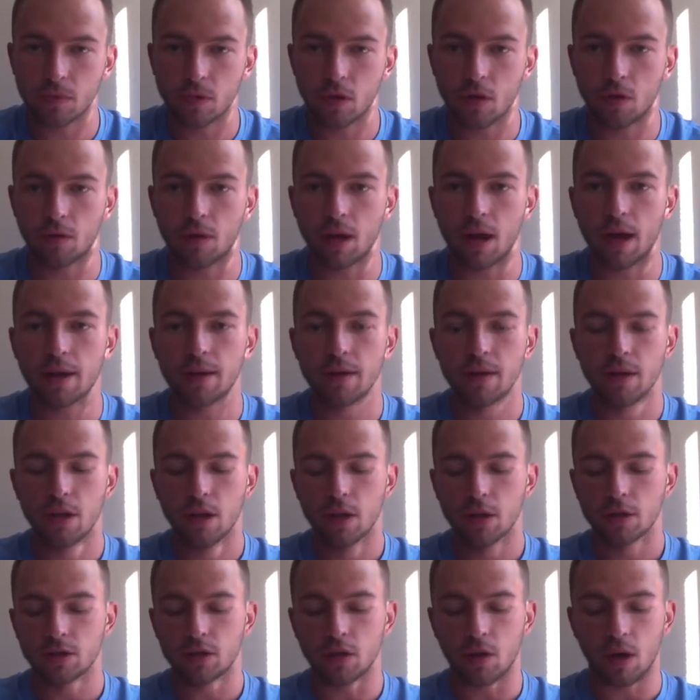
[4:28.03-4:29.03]
Okay,
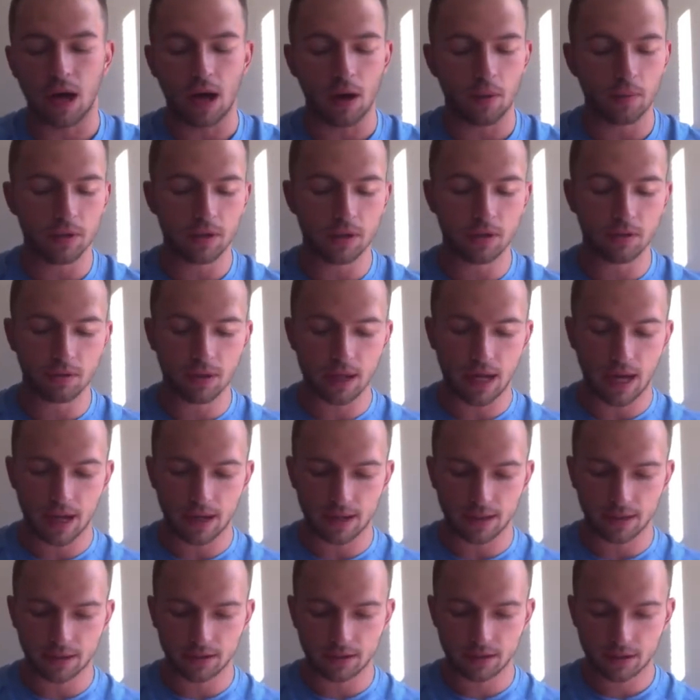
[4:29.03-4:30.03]
so how we do
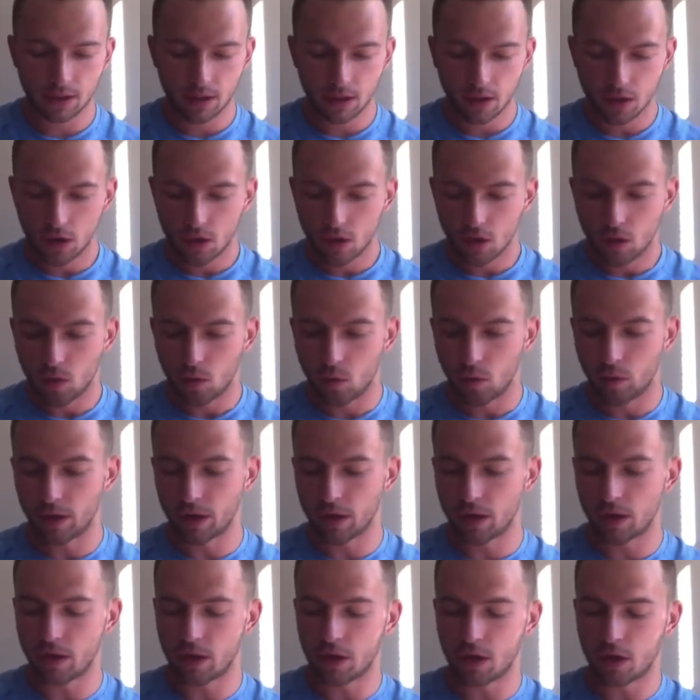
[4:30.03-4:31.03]
that is
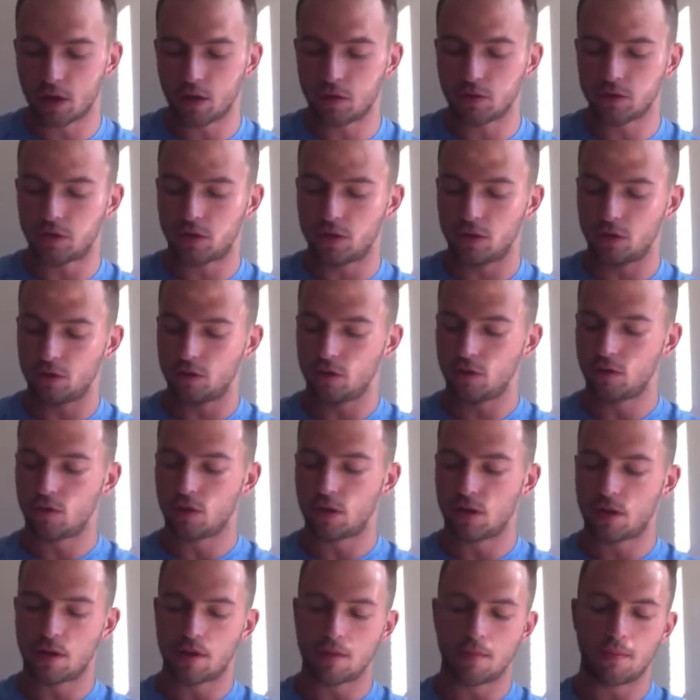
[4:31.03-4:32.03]
we're going to go
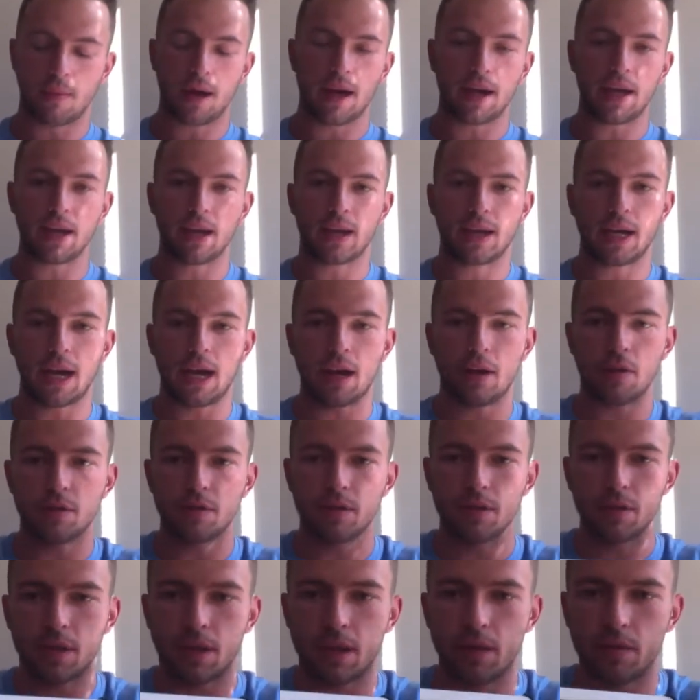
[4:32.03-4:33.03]
to My Account
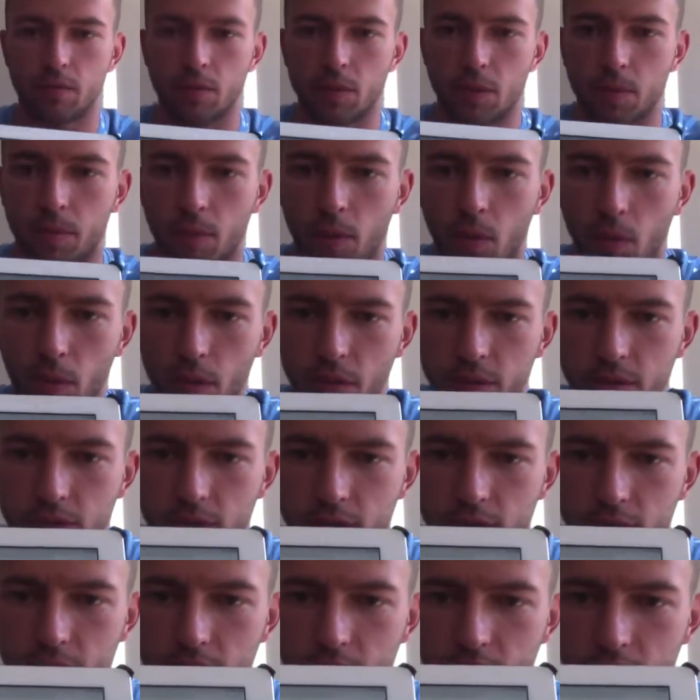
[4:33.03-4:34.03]
and
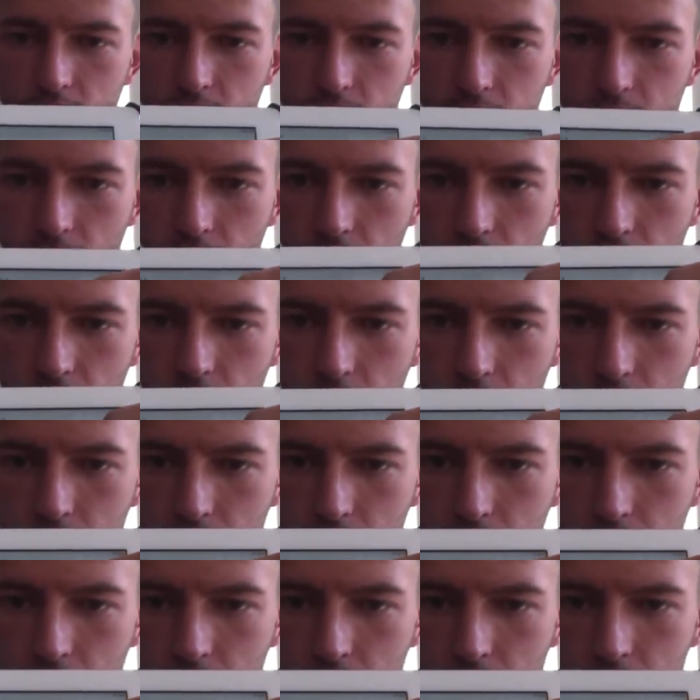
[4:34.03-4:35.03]
Reports, right up
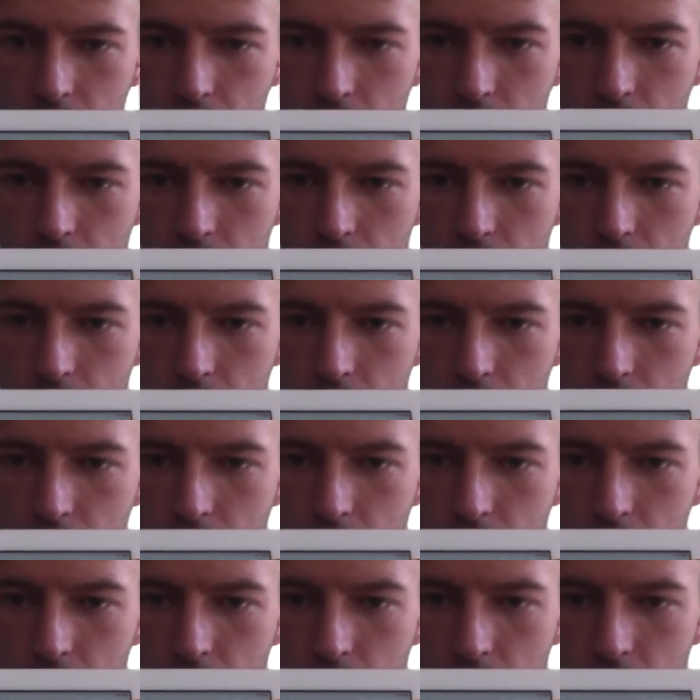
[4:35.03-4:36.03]
here.
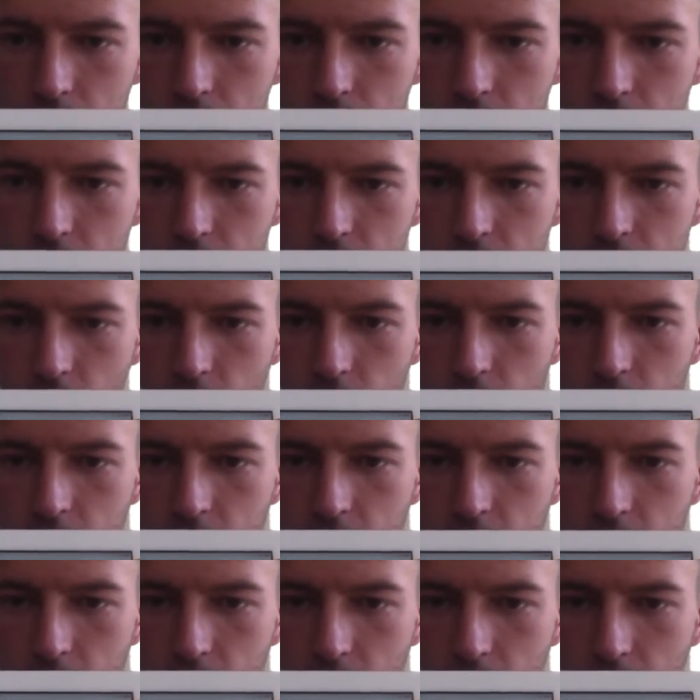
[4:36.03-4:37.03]
This is hard to
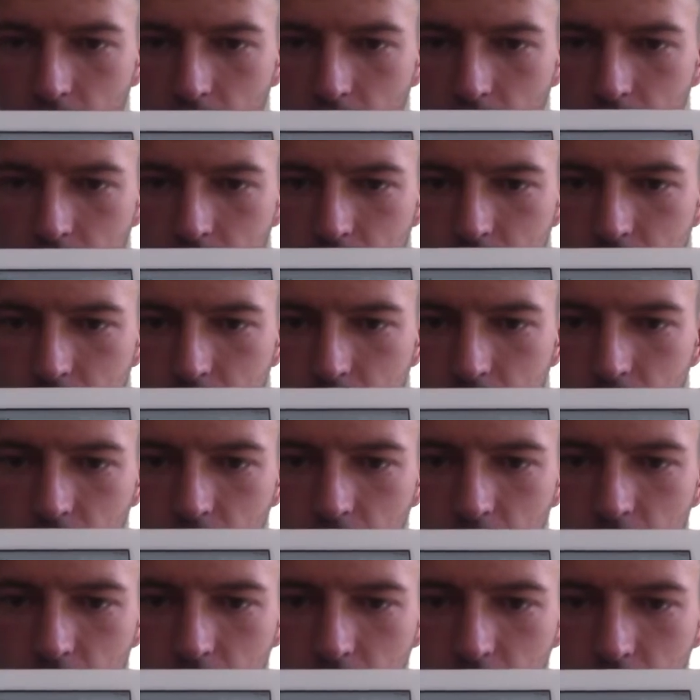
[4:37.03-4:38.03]
do backwards.
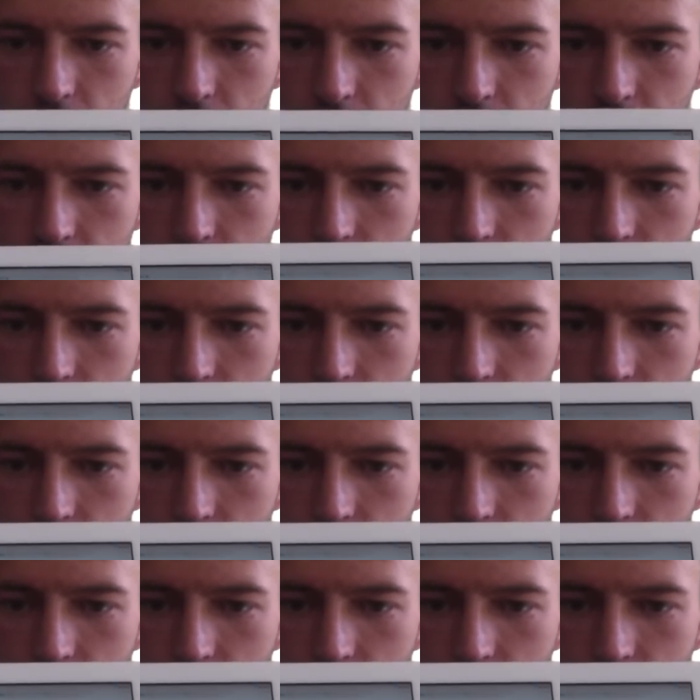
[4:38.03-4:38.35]
And you're going to